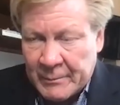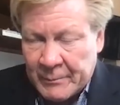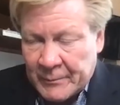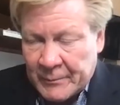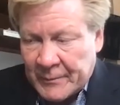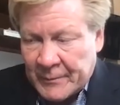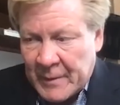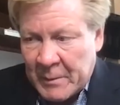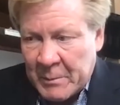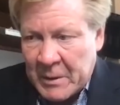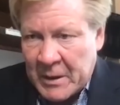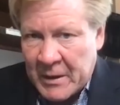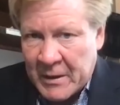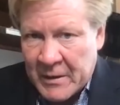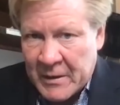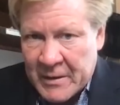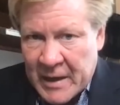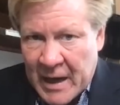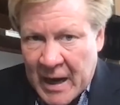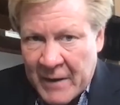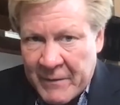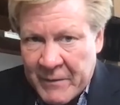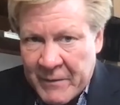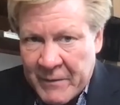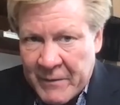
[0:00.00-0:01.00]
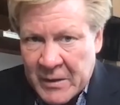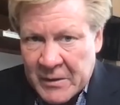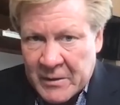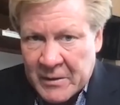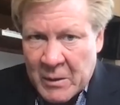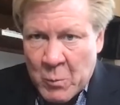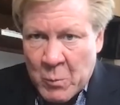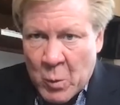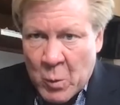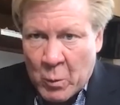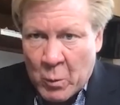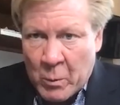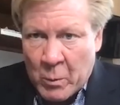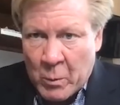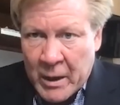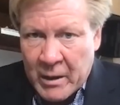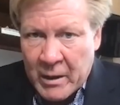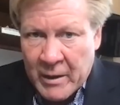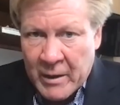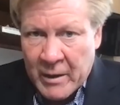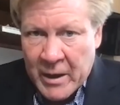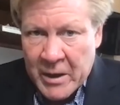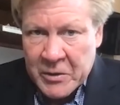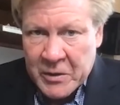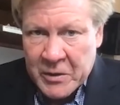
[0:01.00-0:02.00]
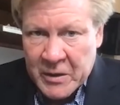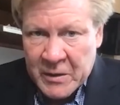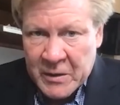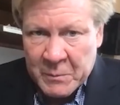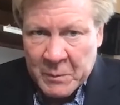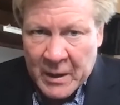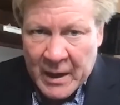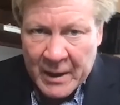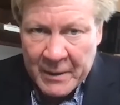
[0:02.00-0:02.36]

There's obviously more regulations, but I